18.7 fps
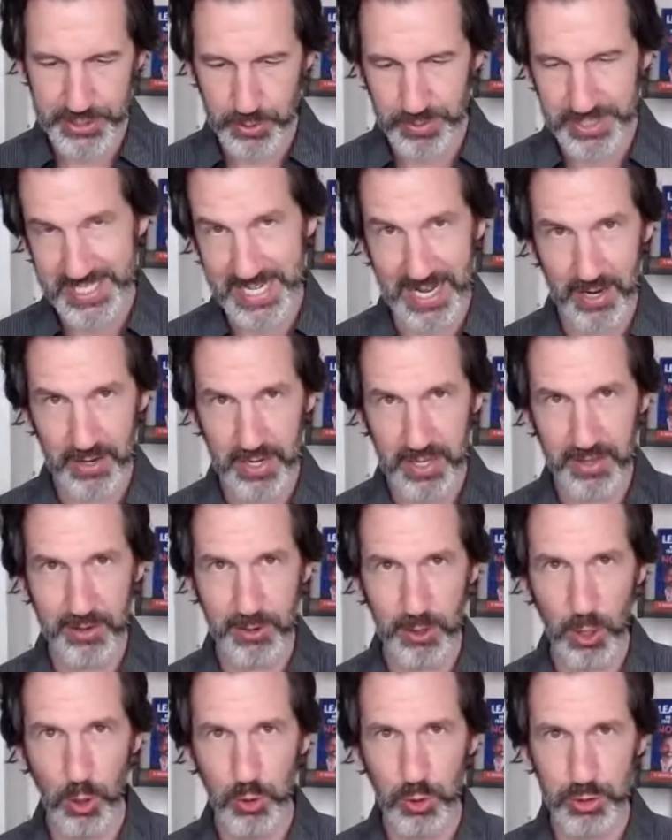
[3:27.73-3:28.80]
to reach out to
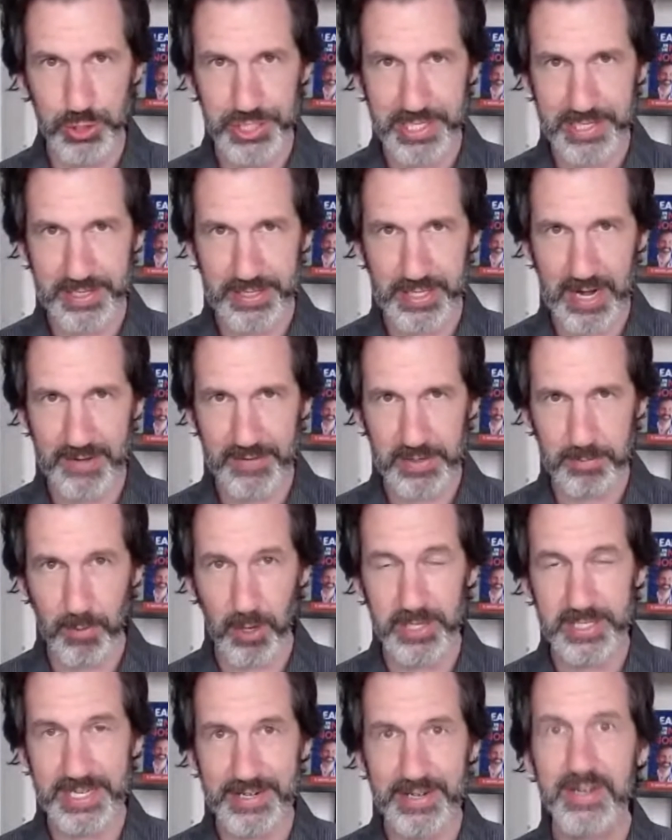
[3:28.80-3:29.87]
their local geographic
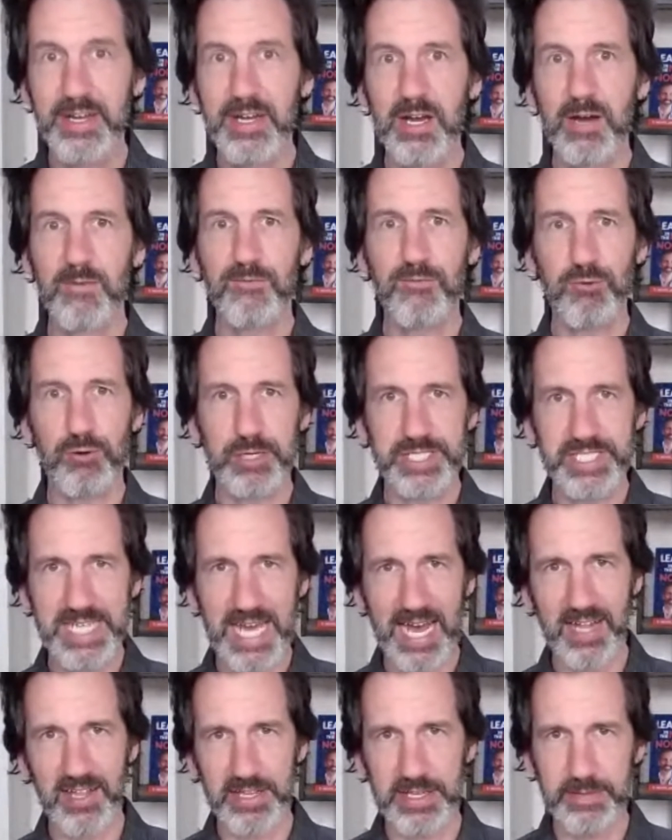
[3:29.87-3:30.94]
market for
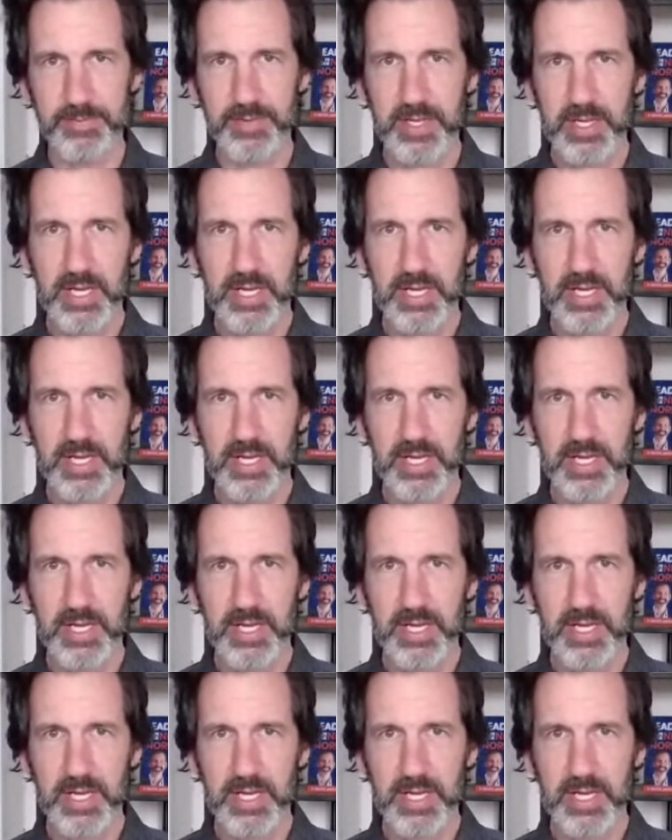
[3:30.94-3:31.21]
talent.